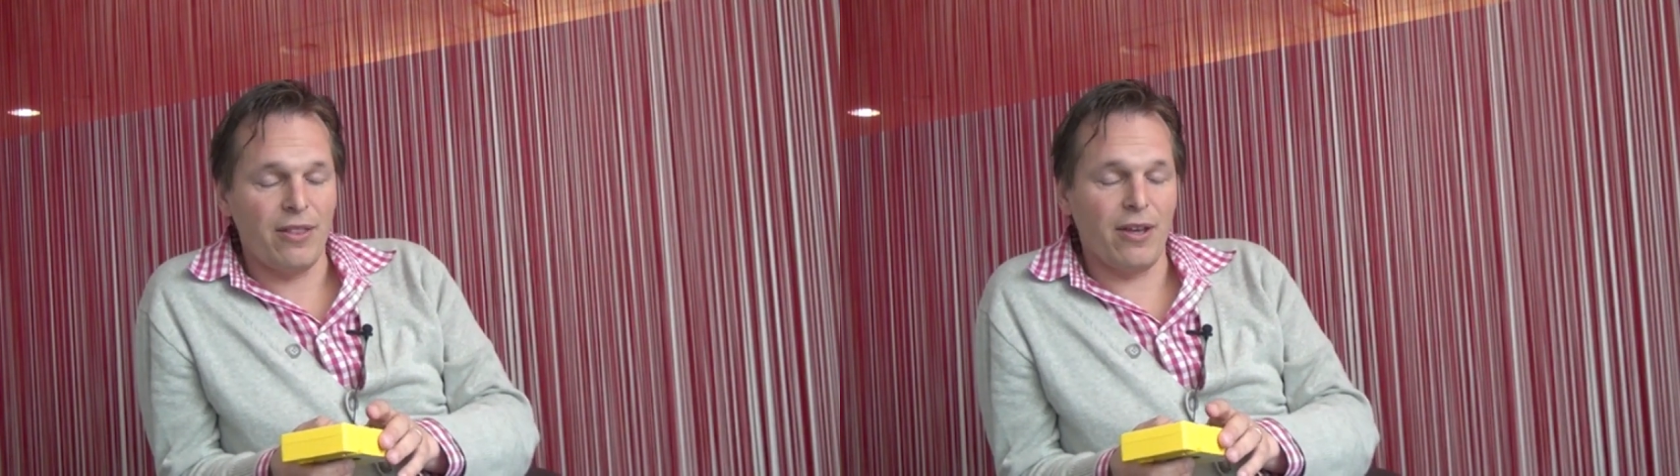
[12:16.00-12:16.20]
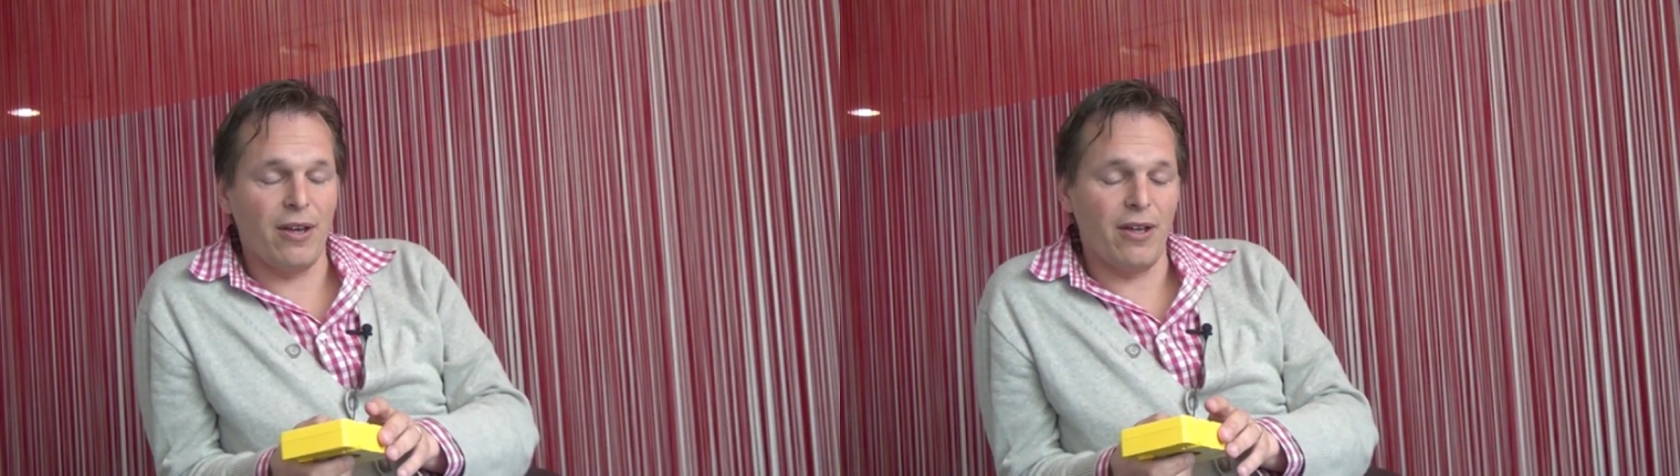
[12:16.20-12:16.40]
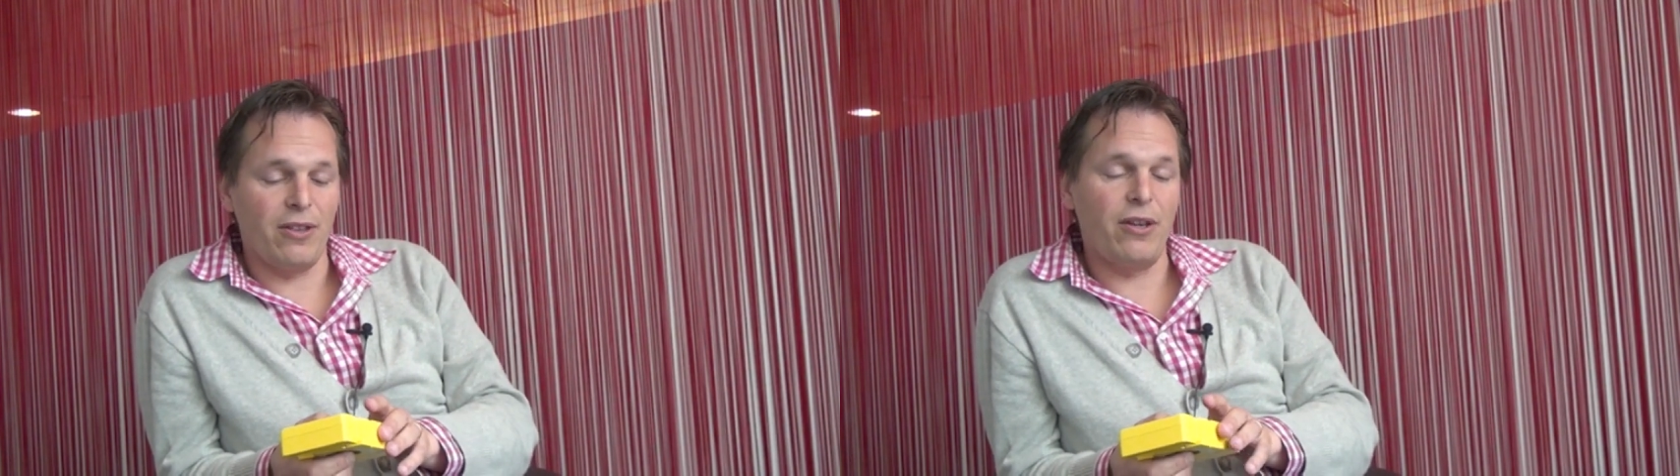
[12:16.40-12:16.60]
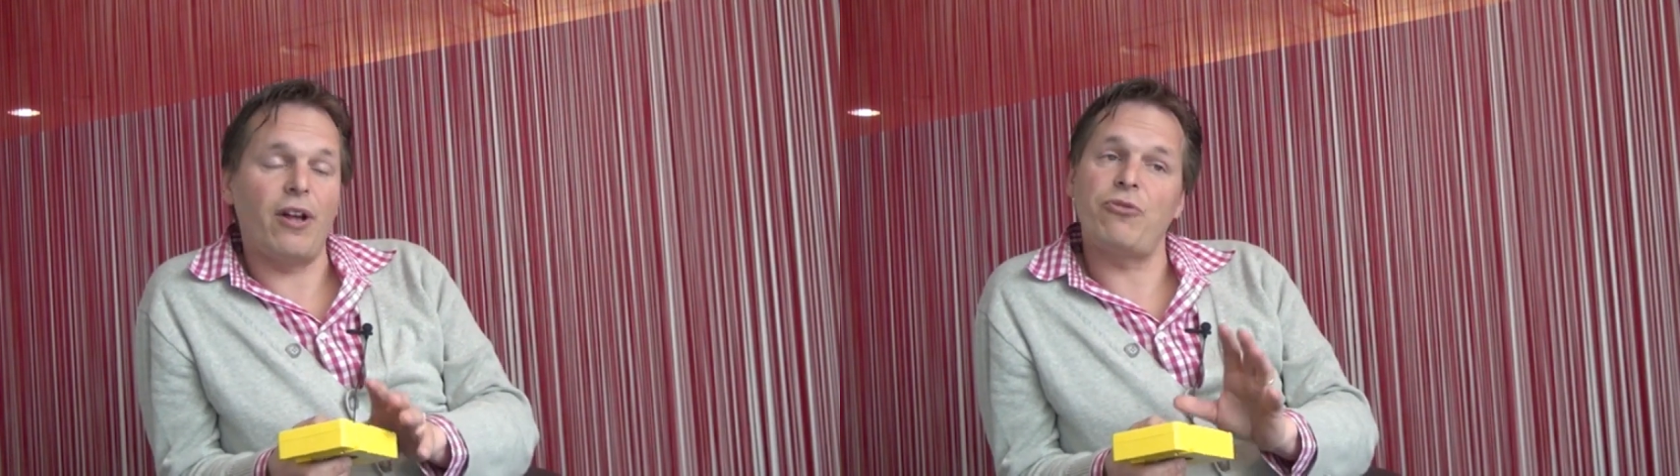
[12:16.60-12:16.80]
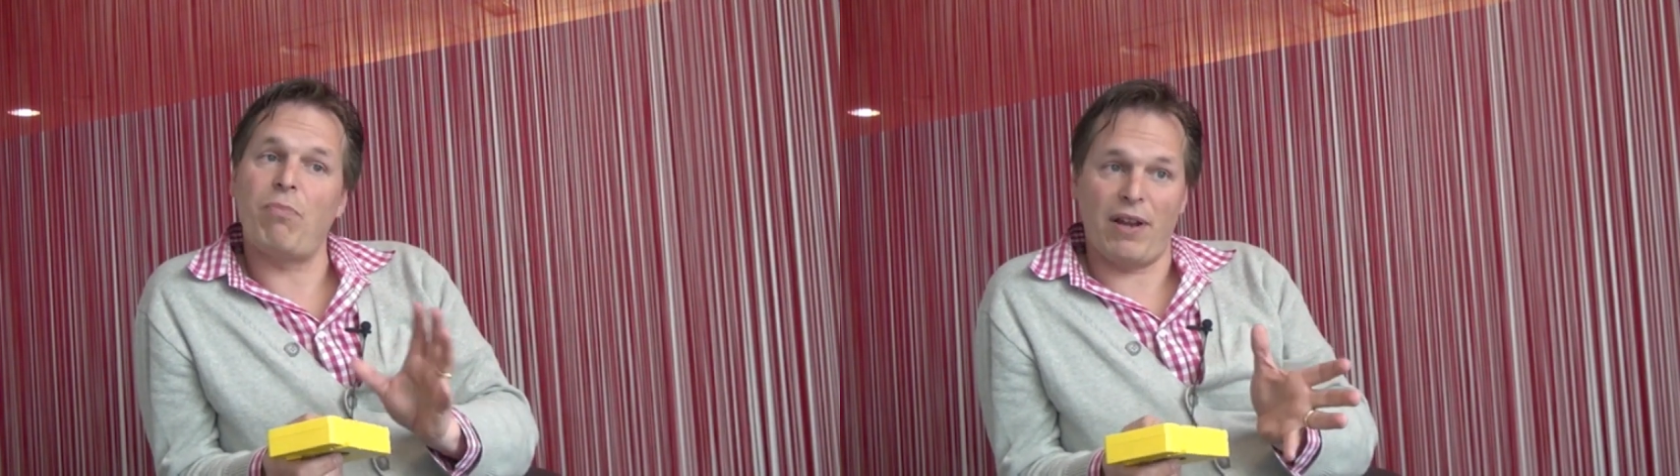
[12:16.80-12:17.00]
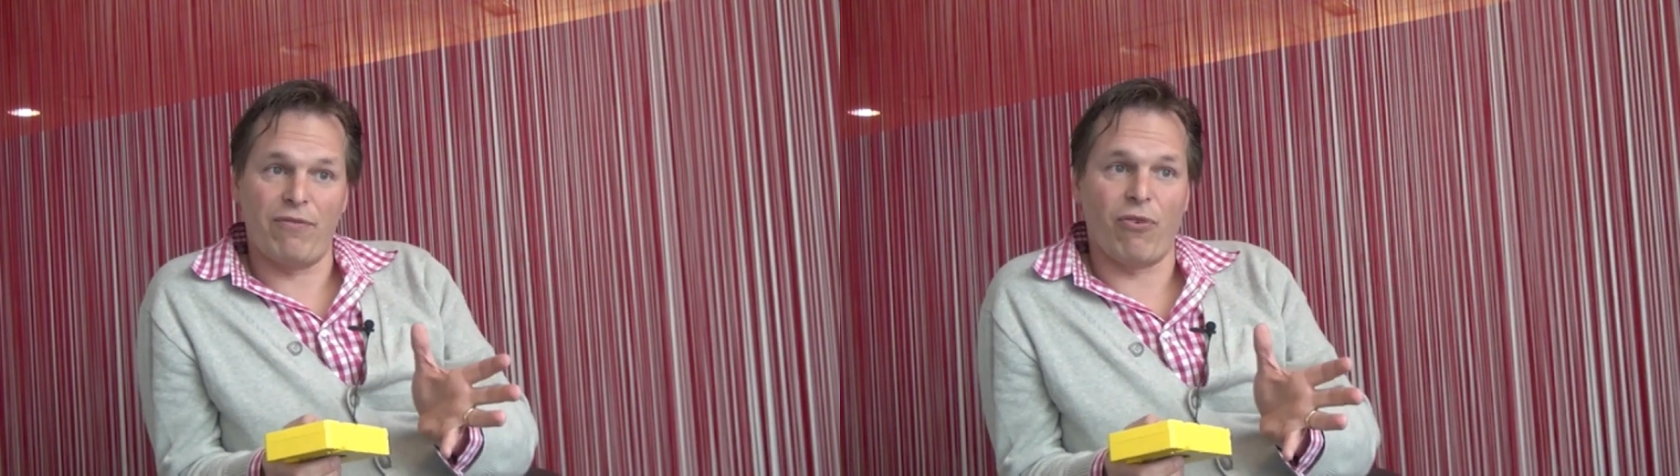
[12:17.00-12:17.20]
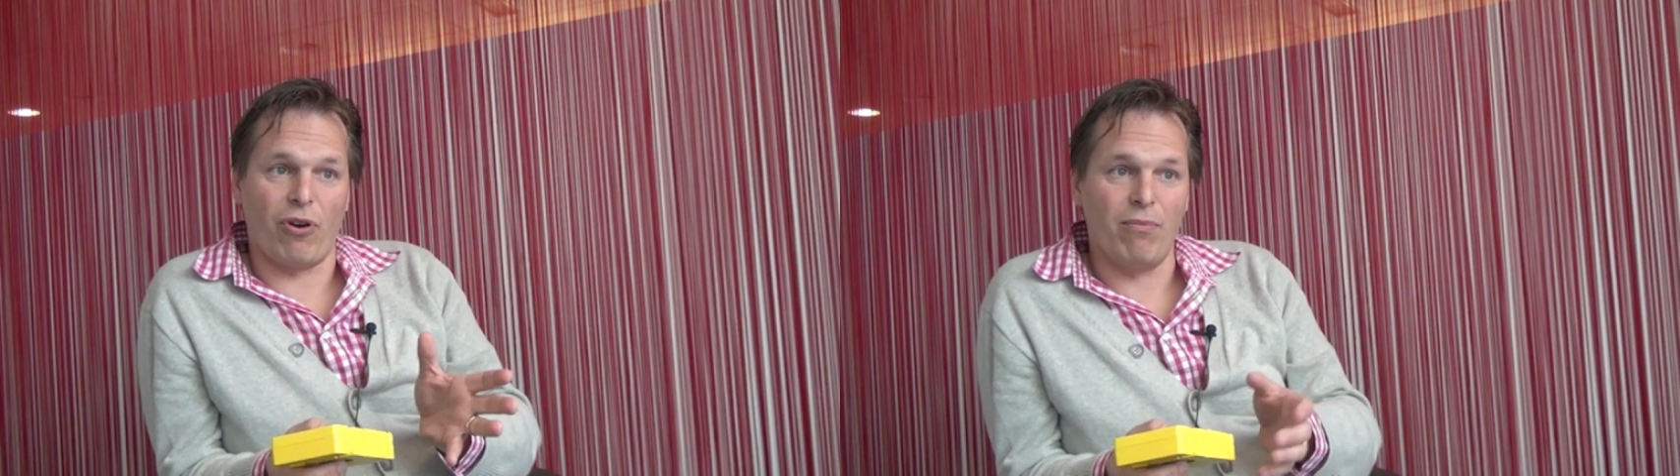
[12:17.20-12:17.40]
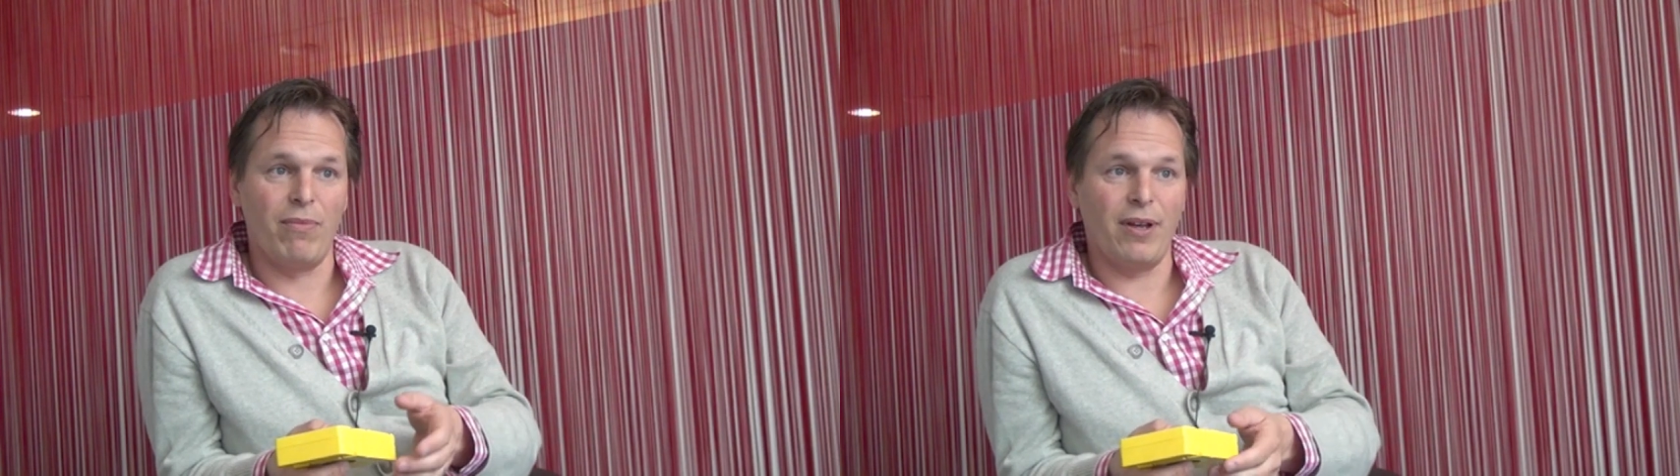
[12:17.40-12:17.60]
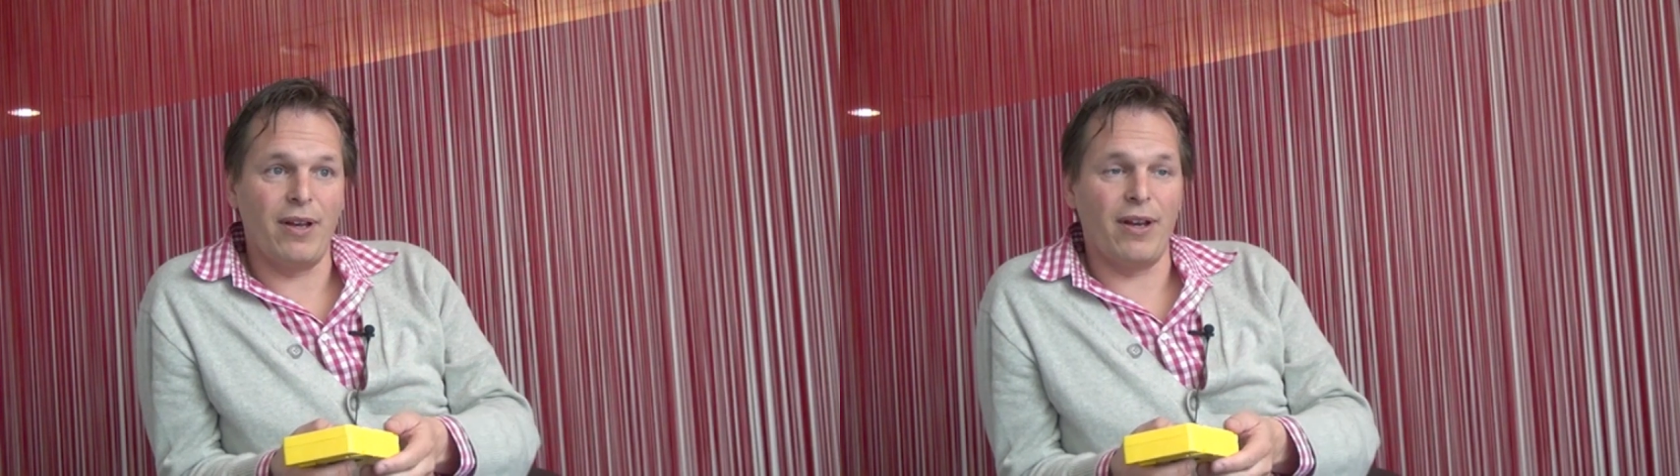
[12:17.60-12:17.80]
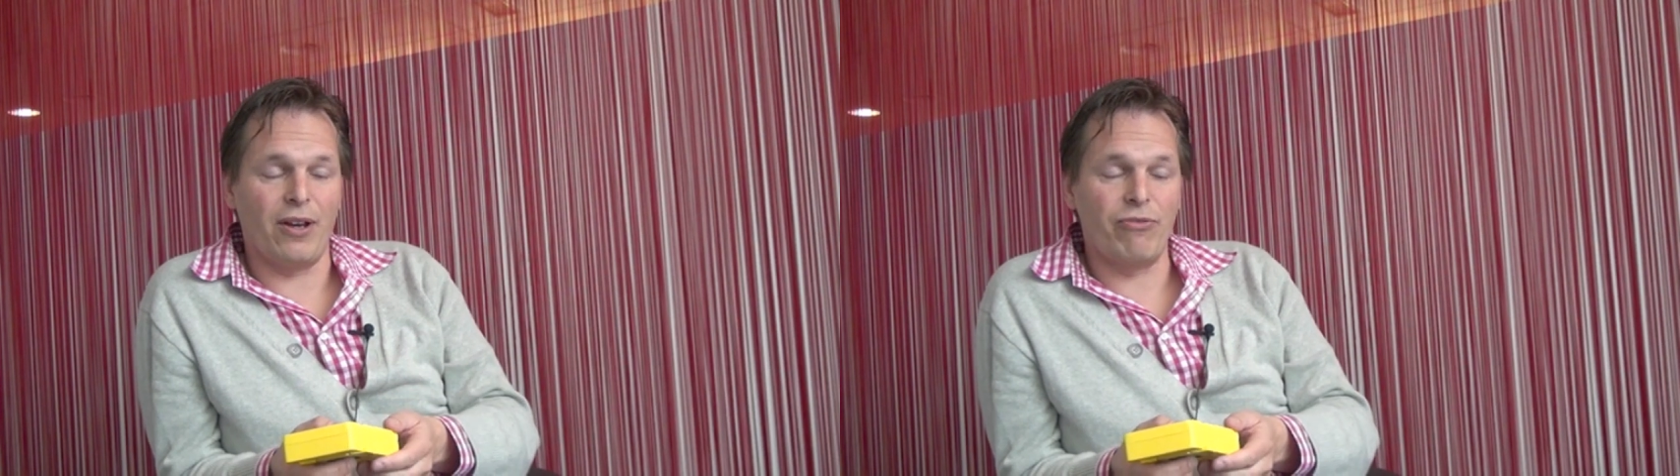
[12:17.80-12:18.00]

the the Dutch platform uh,